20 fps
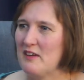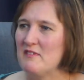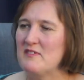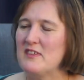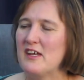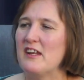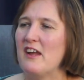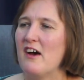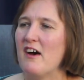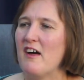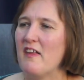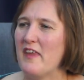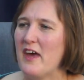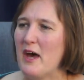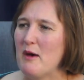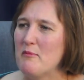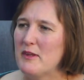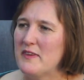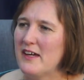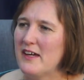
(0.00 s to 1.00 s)
I've done all
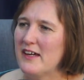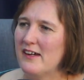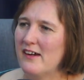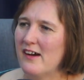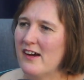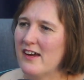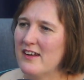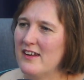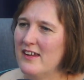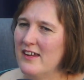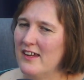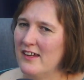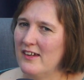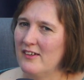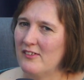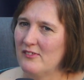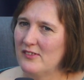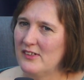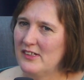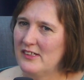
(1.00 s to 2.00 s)
that, but that God
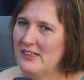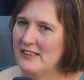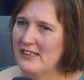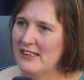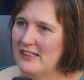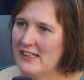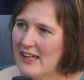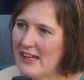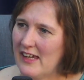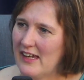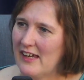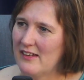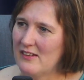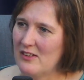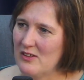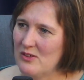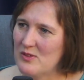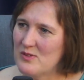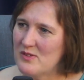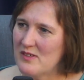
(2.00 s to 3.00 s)
really can
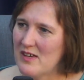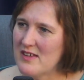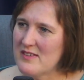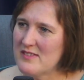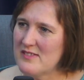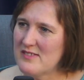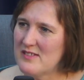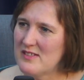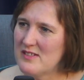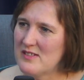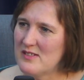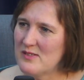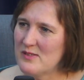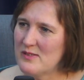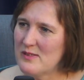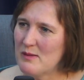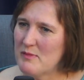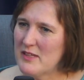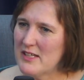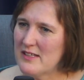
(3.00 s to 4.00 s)
use us to do
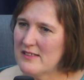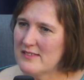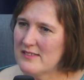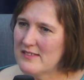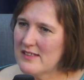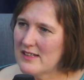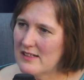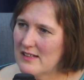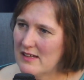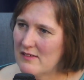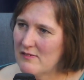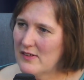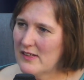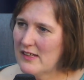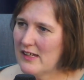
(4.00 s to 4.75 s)
something significant